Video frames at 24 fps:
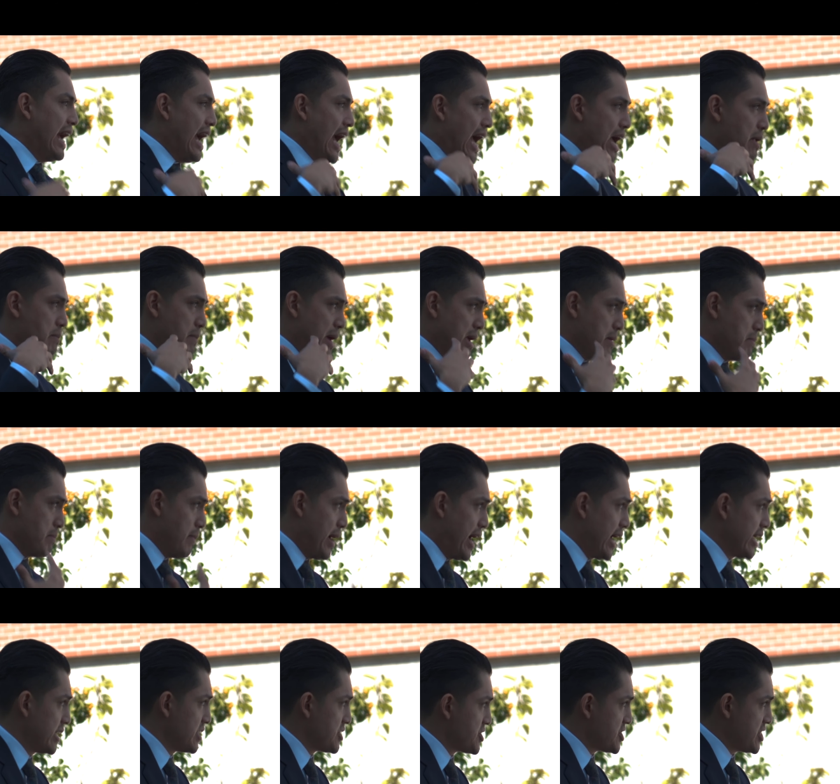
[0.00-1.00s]
and may
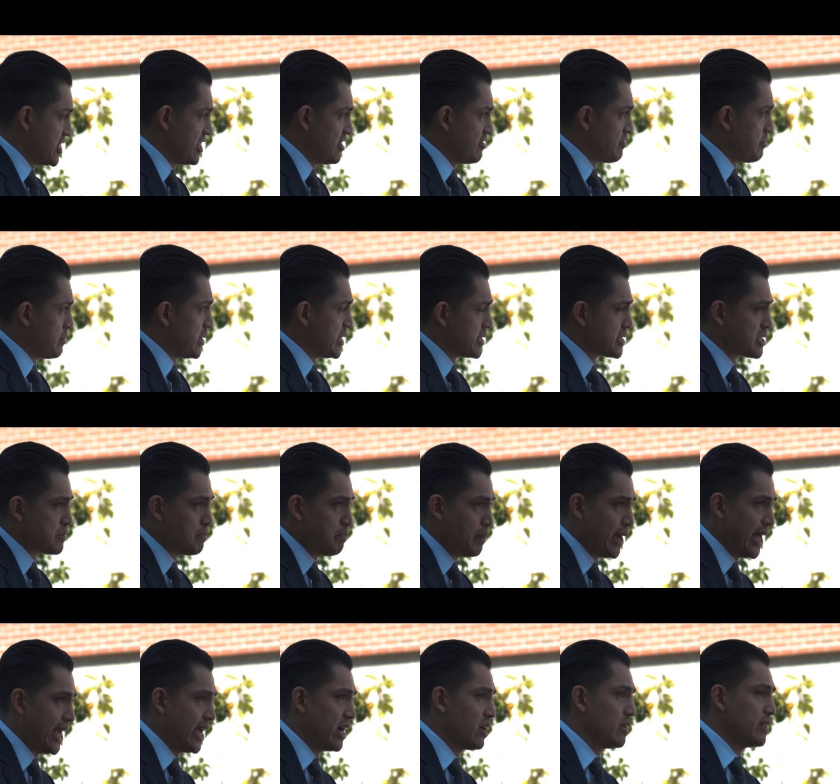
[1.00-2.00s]
my achievements
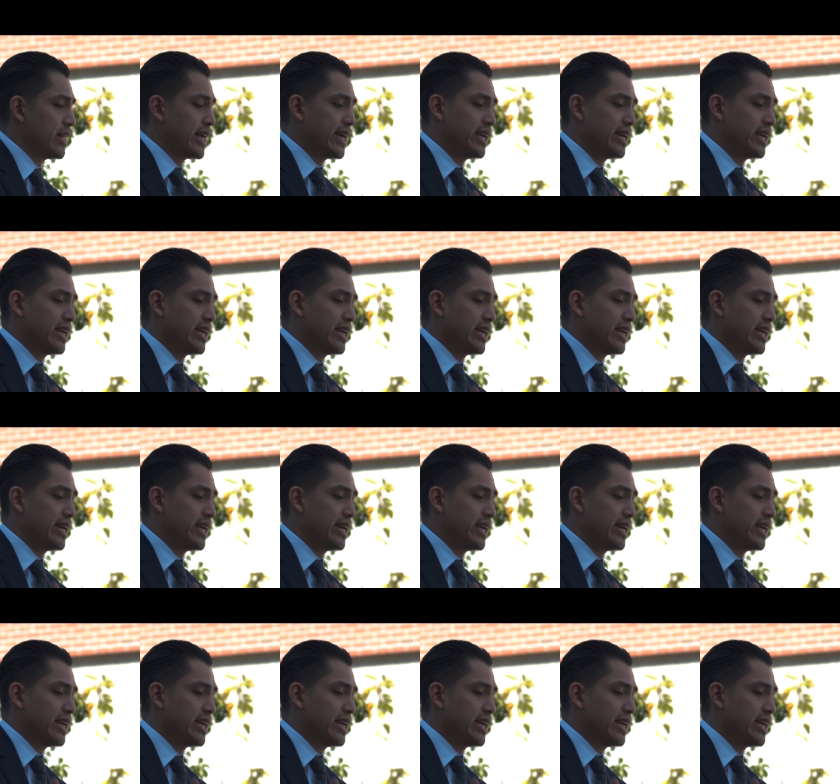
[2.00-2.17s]
pale